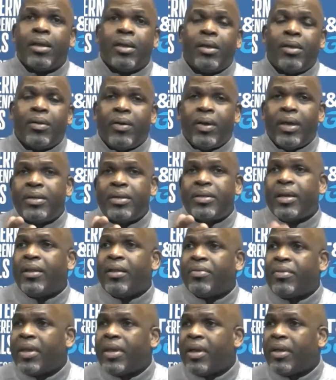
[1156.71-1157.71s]
You know, he did
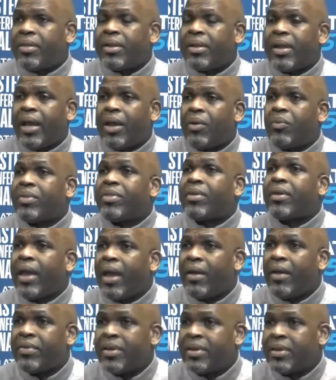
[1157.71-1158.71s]
it the other night with
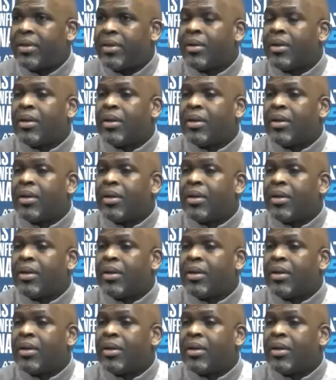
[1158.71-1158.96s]
Kevin